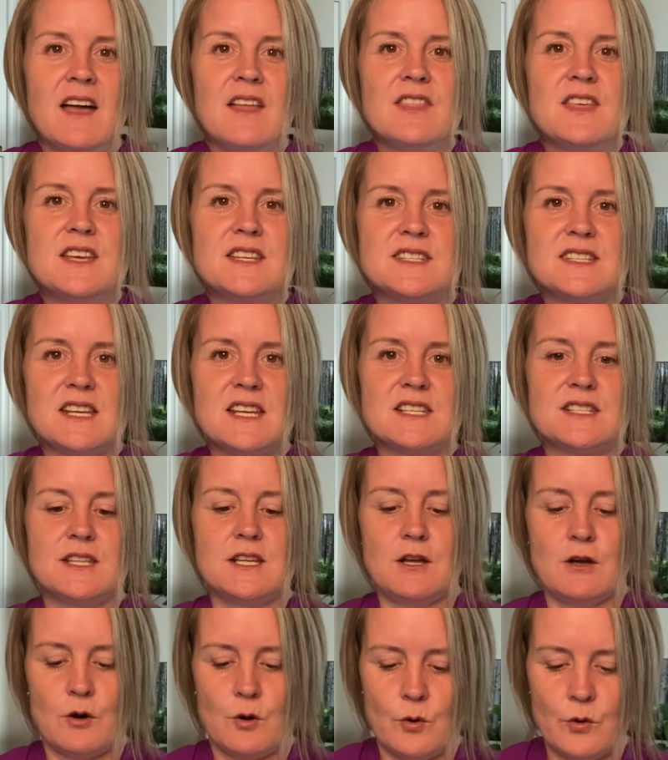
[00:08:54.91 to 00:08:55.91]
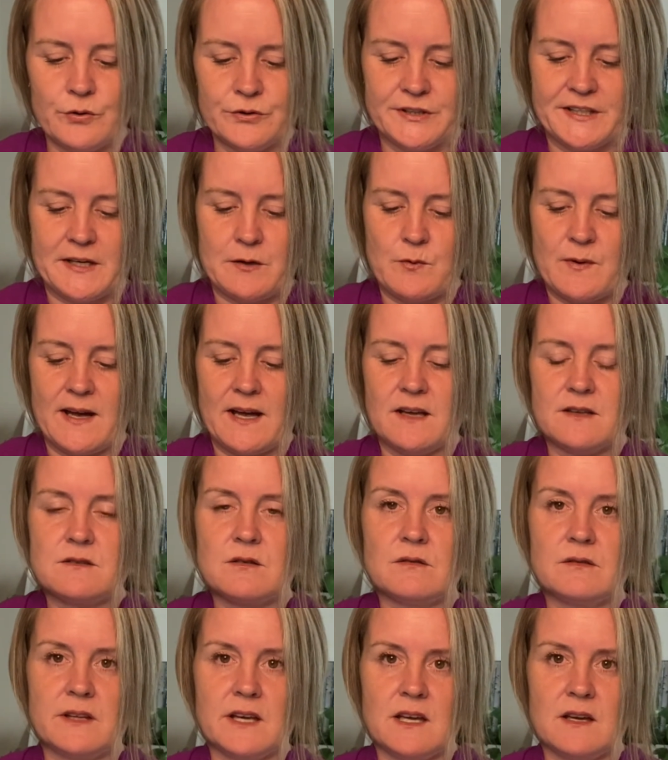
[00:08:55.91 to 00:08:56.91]
this is the only way
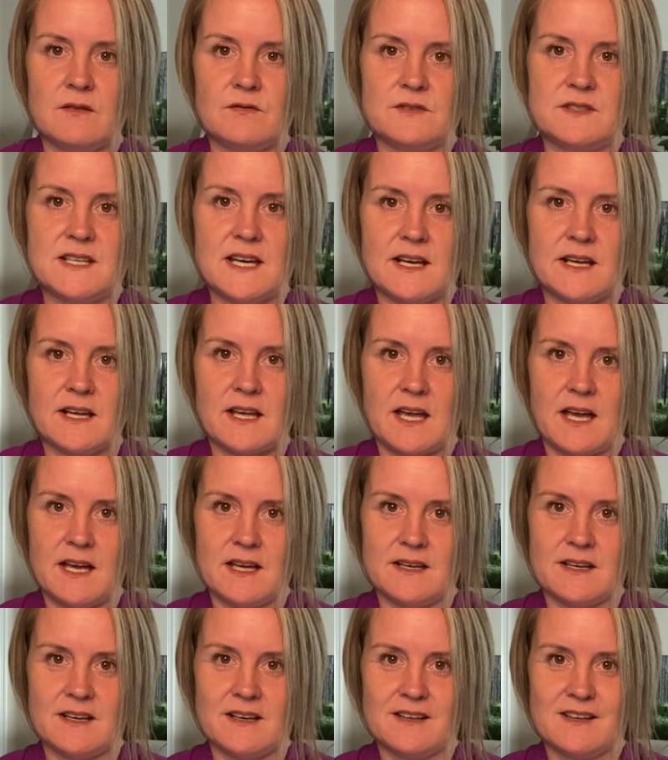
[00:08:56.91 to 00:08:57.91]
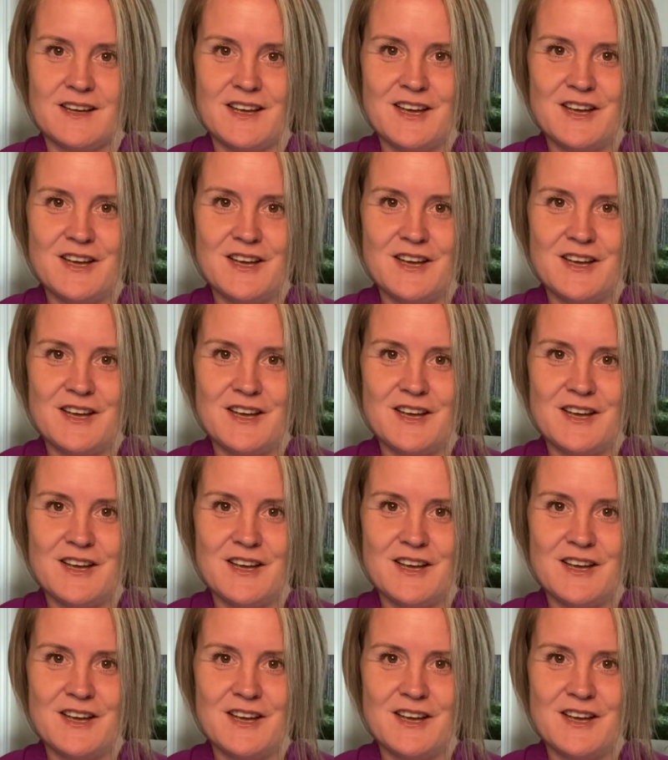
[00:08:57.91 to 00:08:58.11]
to live dedicated